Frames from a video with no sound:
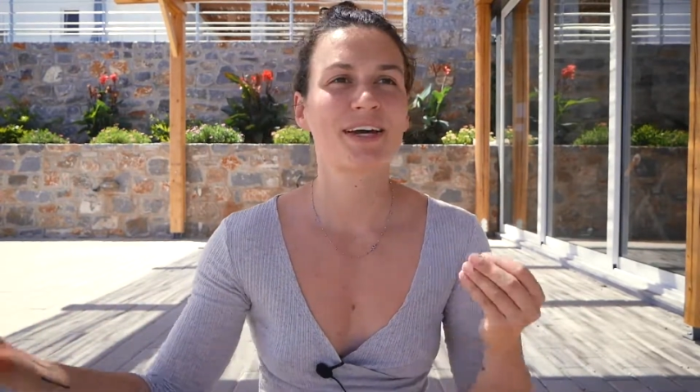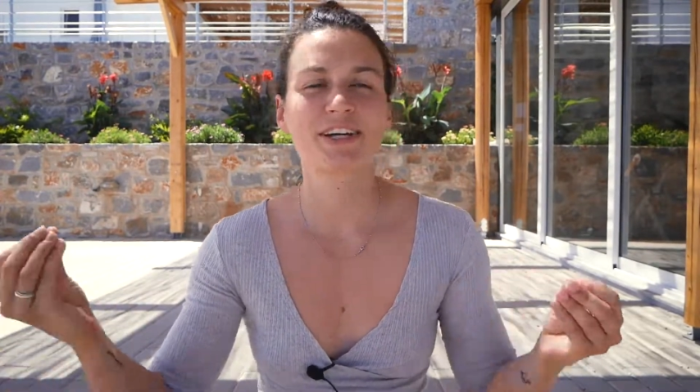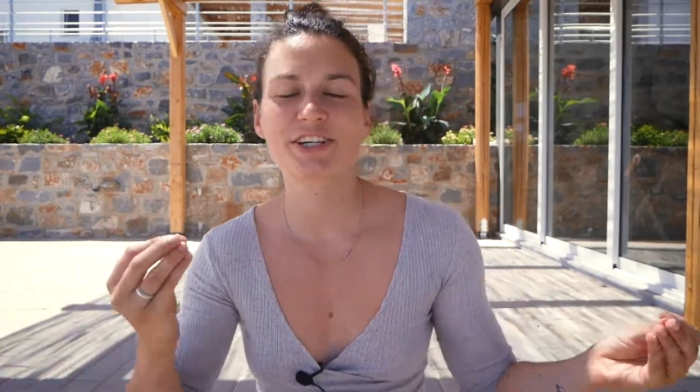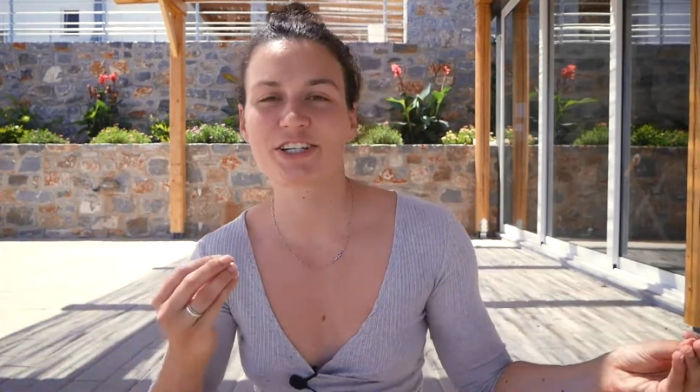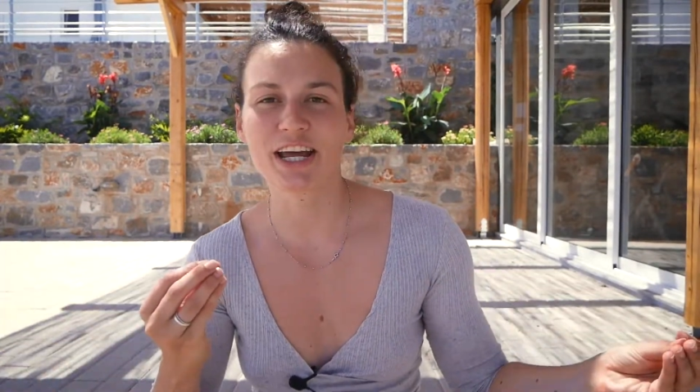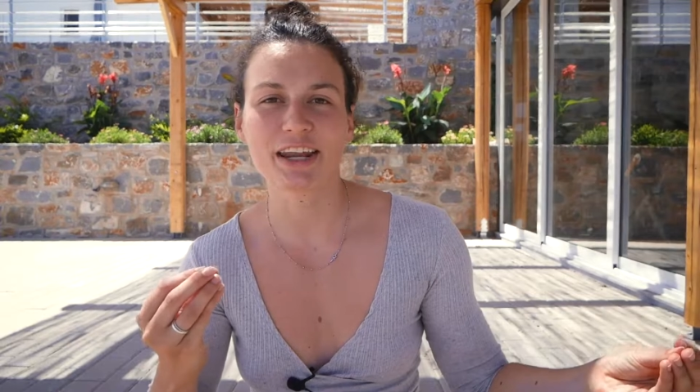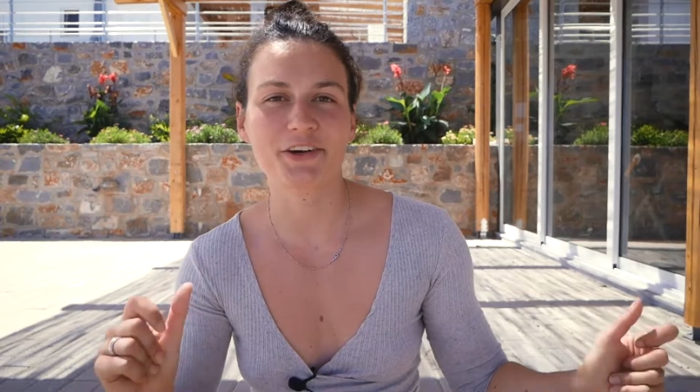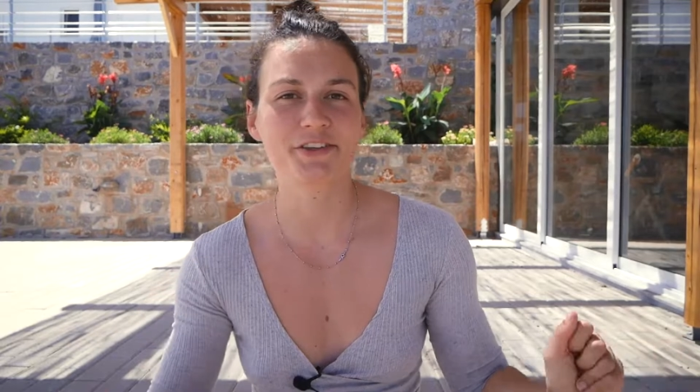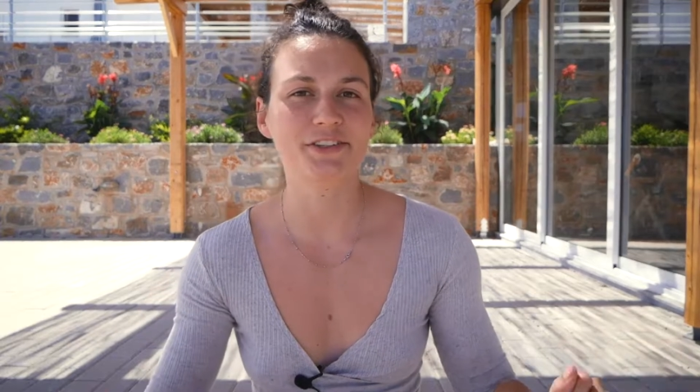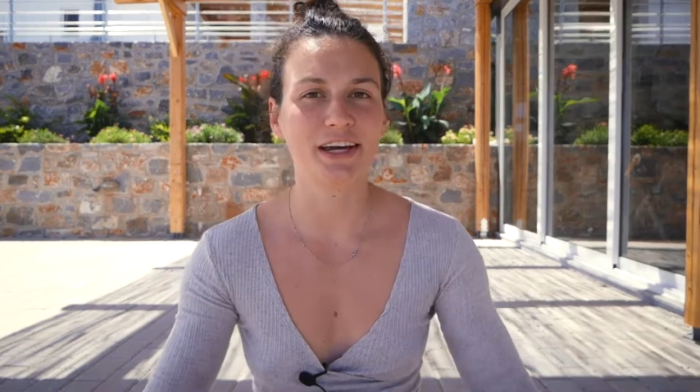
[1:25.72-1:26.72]

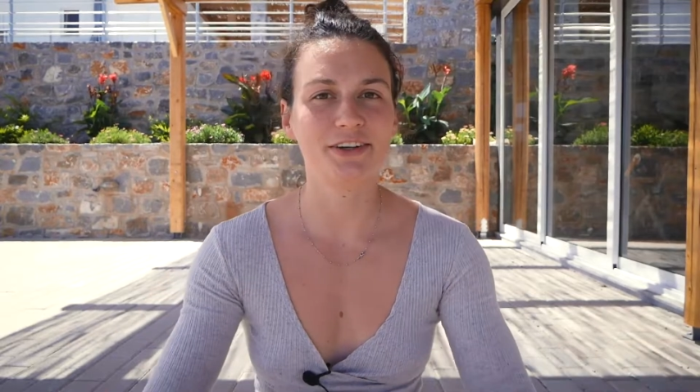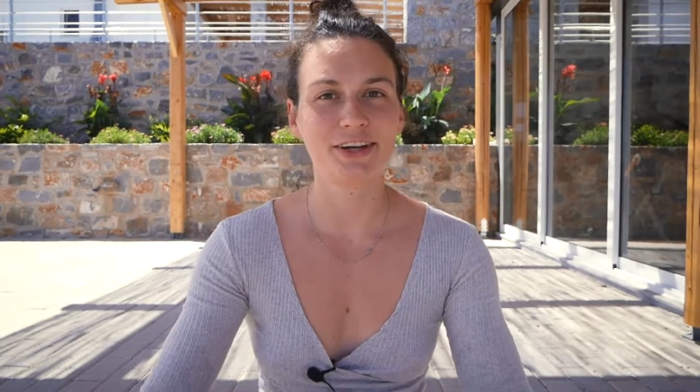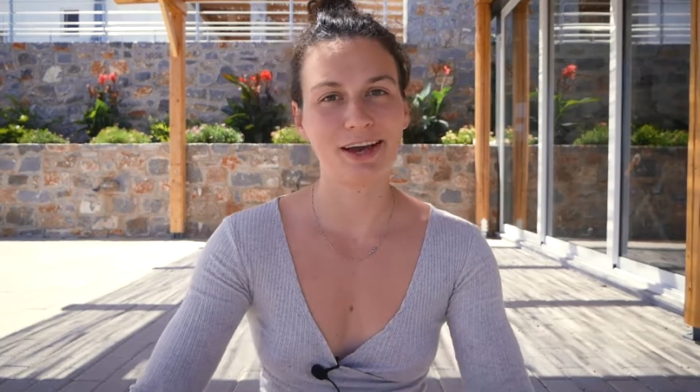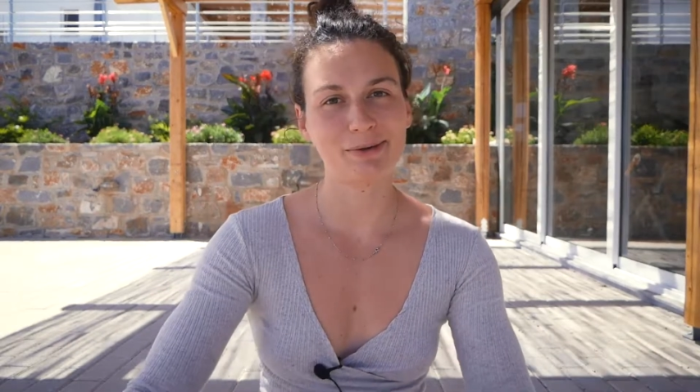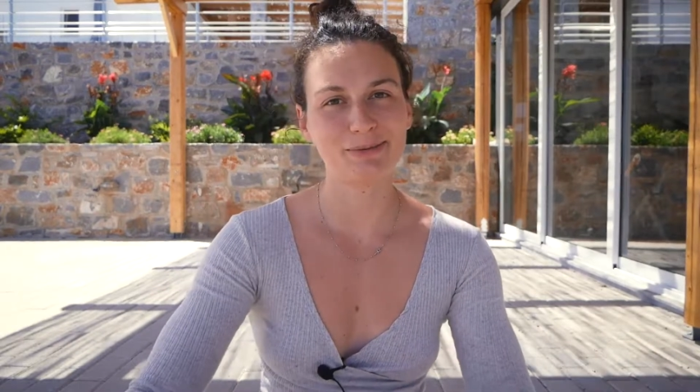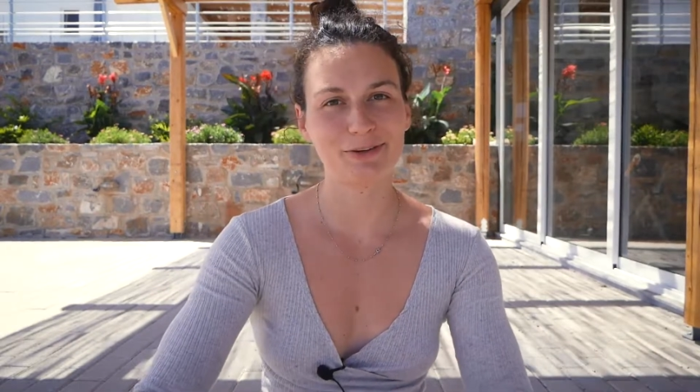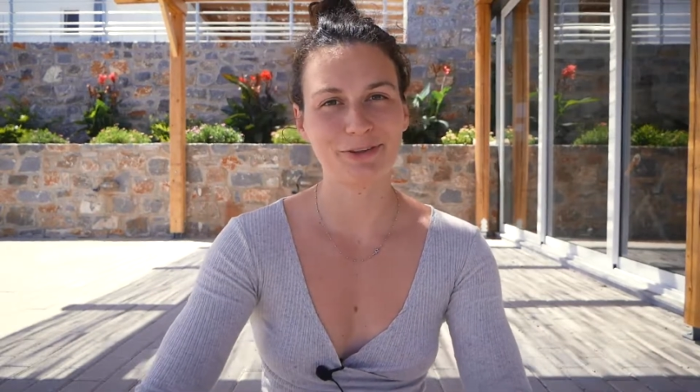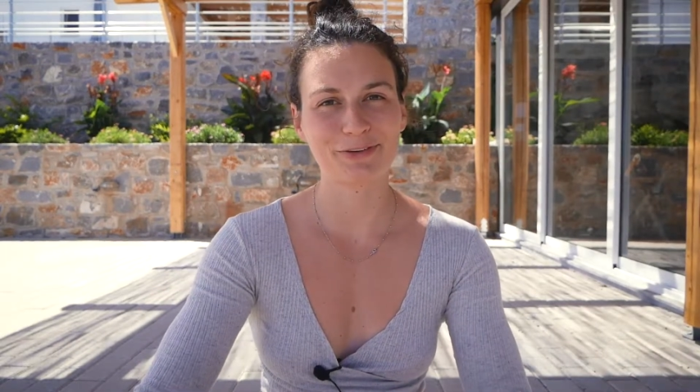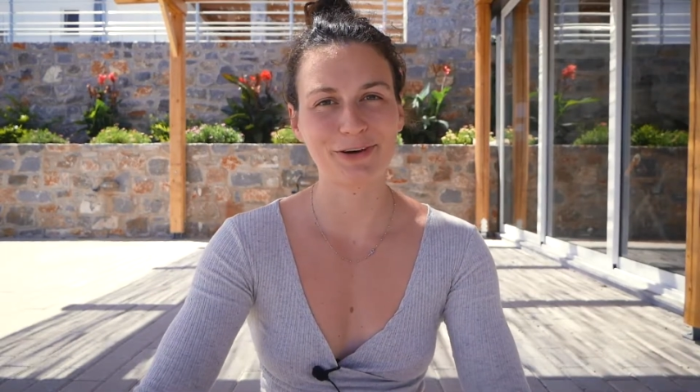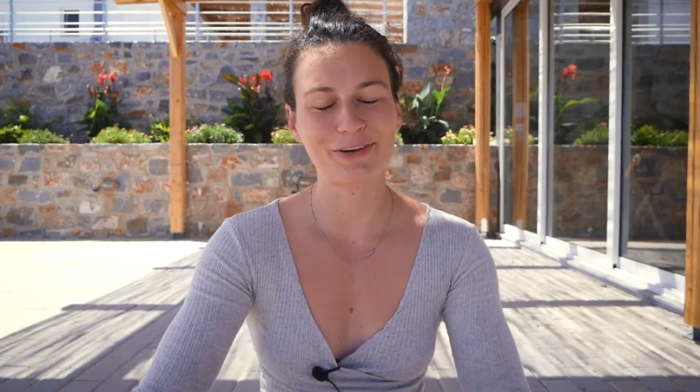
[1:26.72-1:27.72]
shadows that you can be
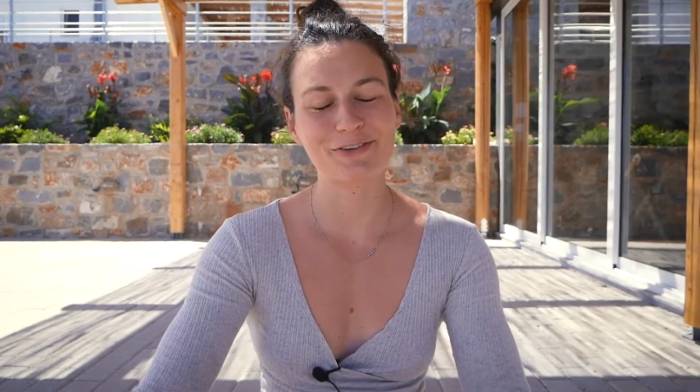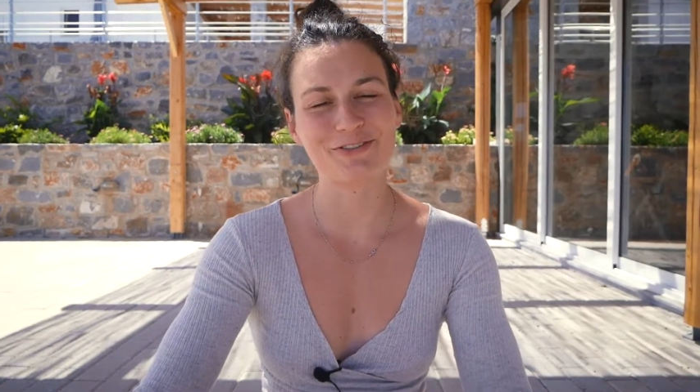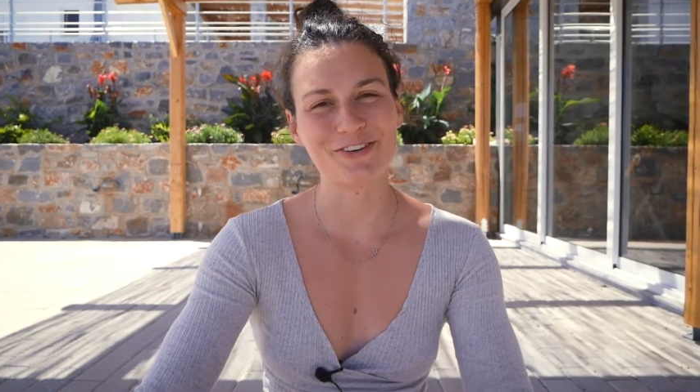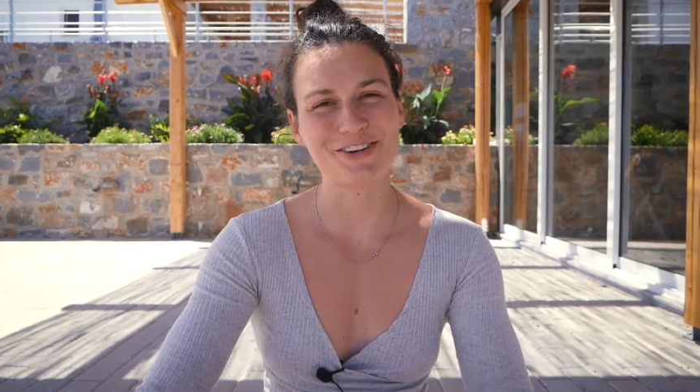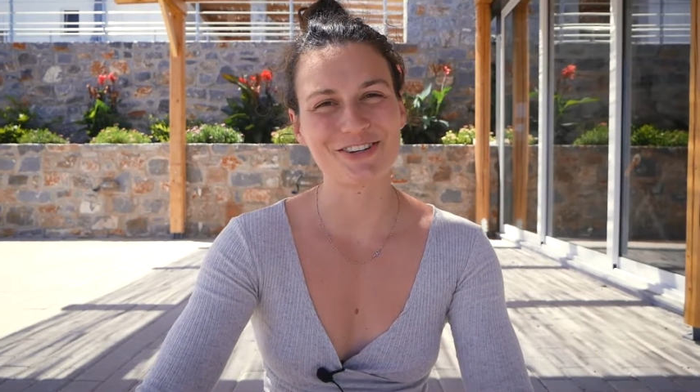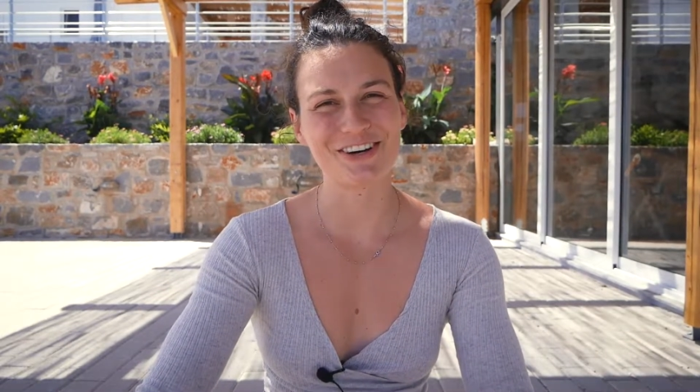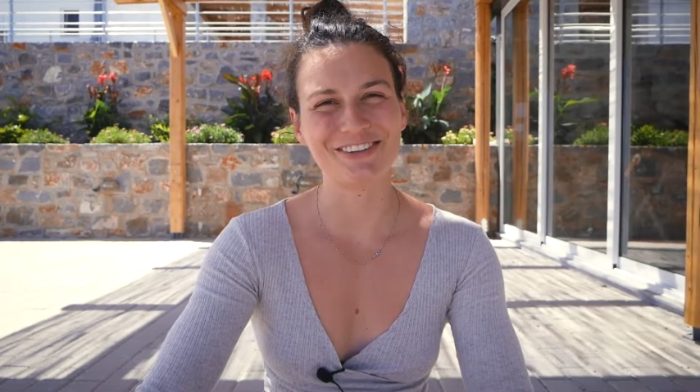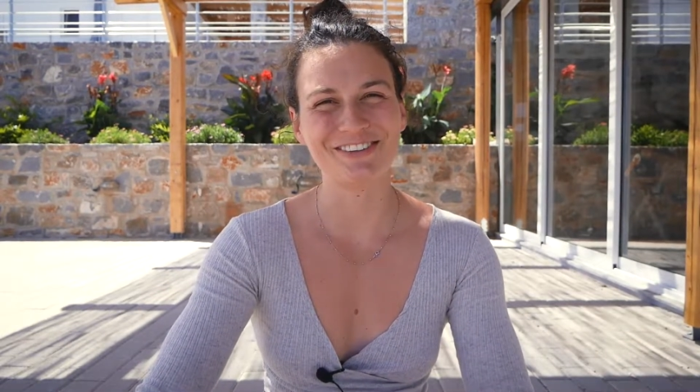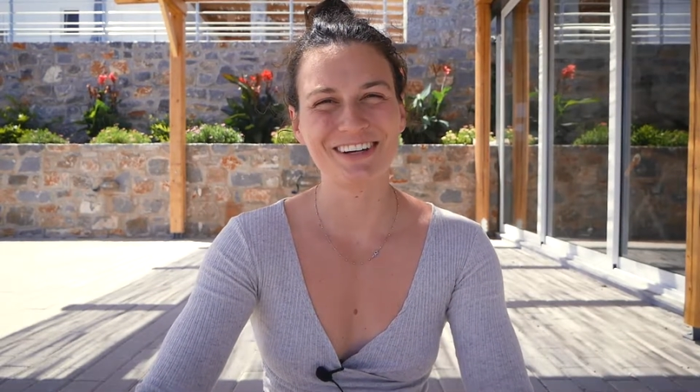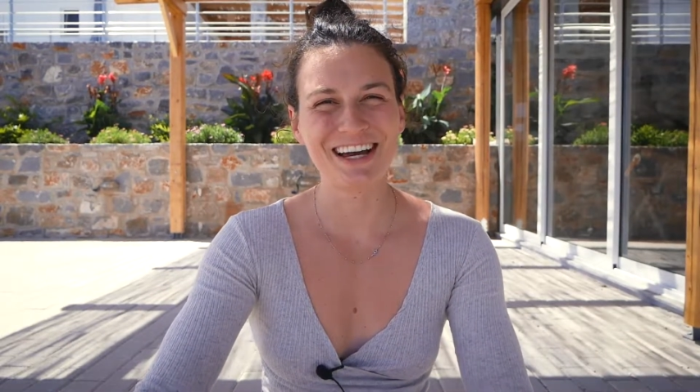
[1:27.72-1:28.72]
thrown in front of.